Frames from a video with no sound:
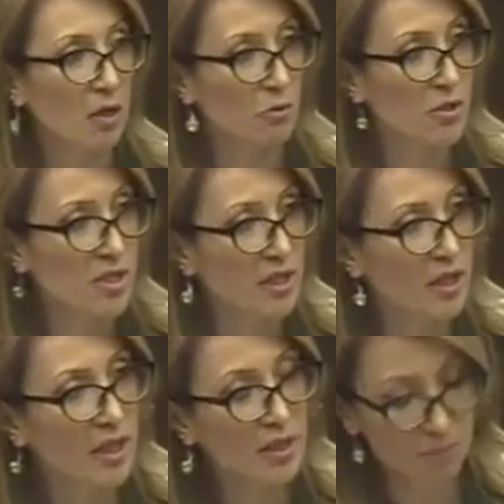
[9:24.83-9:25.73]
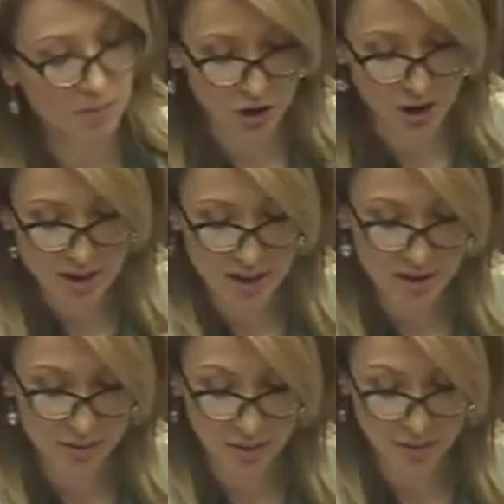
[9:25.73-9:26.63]
bodies will also be
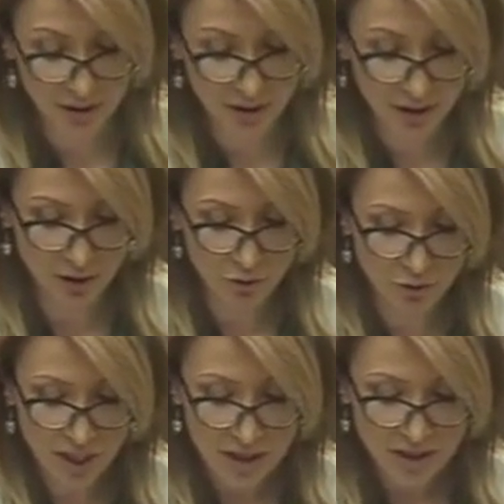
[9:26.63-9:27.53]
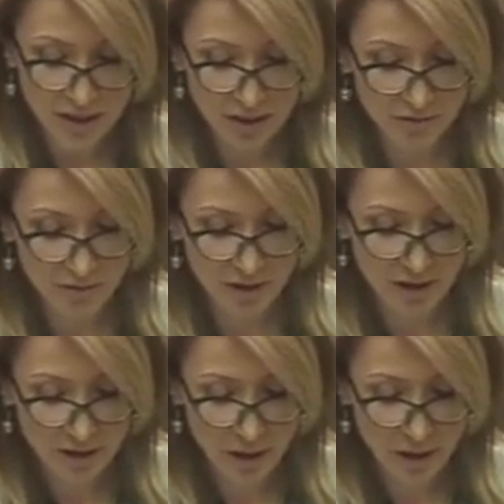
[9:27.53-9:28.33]
very close and very